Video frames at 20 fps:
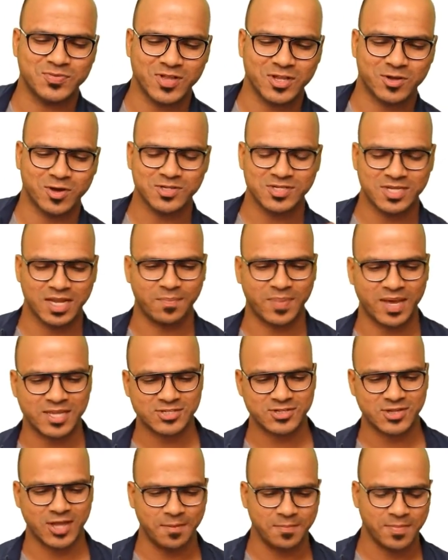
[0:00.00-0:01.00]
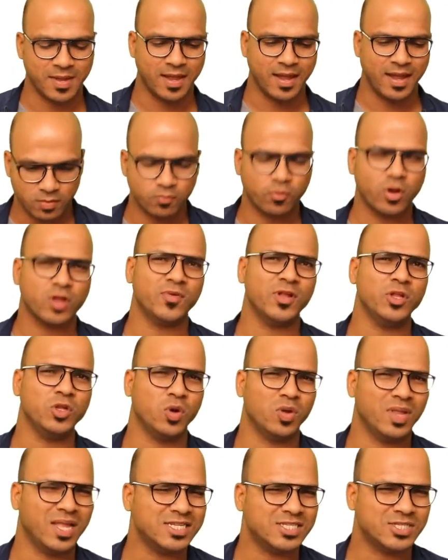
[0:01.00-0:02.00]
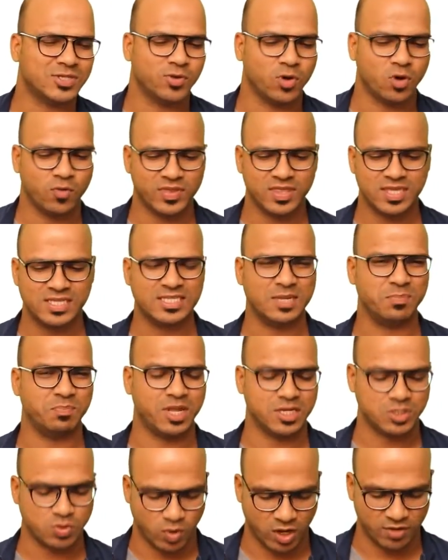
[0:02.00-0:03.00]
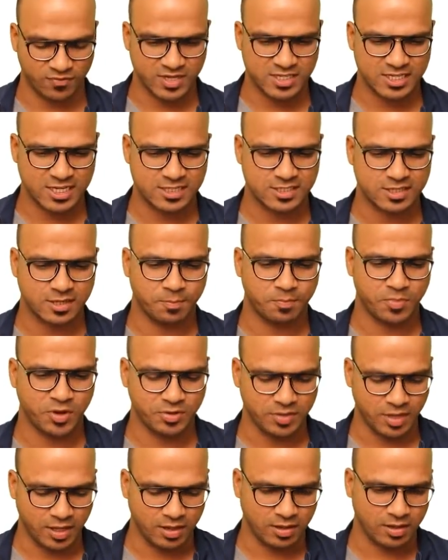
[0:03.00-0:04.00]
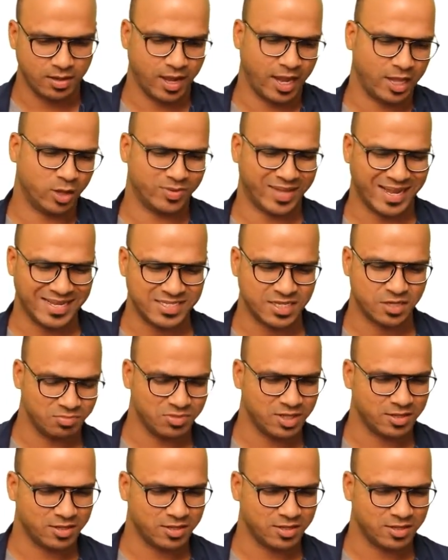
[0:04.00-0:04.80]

will go step by step. What we'll do, let's go with the simplest one, which is printing hello. That's it.